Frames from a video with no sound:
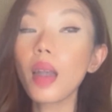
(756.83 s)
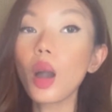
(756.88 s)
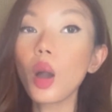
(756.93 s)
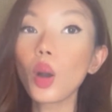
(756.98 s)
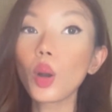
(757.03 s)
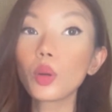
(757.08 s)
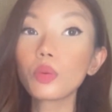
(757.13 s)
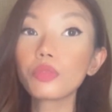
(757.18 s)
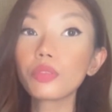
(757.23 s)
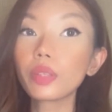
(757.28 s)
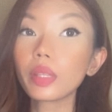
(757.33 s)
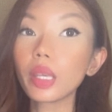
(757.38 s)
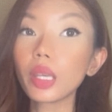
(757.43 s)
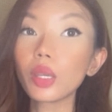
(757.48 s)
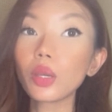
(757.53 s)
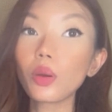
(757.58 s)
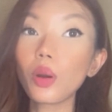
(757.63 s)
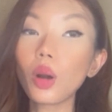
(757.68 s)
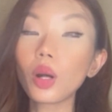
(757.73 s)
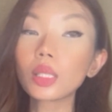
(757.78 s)
hopefully
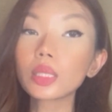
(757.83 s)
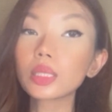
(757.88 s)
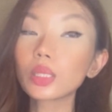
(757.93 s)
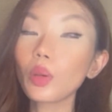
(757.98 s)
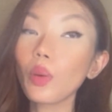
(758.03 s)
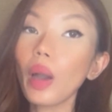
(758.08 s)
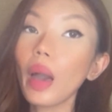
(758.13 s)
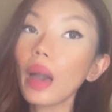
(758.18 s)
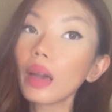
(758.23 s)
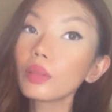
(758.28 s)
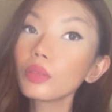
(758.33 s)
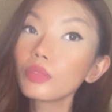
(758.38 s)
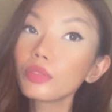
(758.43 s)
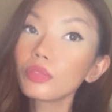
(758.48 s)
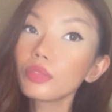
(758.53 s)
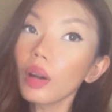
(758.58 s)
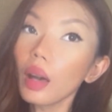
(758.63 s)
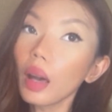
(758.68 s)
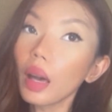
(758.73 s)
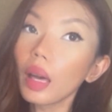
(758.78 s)
you also had
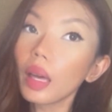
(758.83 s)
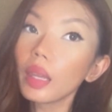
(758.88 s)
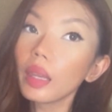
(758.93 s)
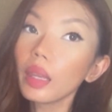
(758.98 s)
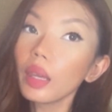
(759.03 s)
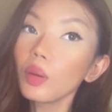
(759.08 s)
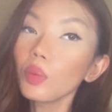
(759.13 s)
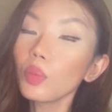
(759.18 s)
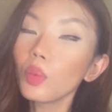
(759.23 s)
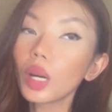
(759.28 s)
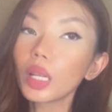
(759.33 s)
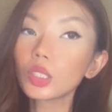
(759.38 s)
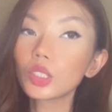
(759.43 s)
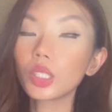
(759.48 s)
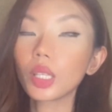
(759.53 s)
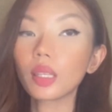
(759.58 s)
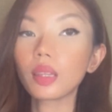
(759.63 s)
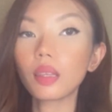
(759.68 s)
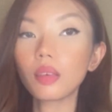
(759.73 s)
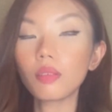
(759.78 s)
fun
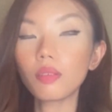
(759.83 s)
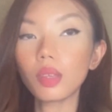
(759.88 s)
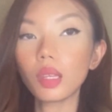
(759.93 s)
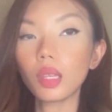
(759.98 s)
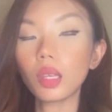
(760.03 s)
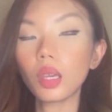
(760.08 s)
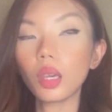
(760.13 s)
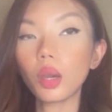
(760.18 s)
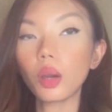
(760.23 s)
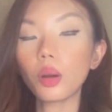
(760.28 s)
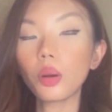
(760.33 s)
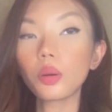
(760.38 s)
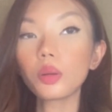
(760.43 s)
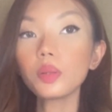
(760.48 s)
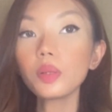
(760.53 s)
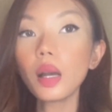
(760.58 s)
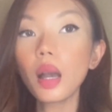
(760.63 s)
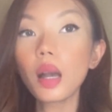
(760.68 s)
watching the video.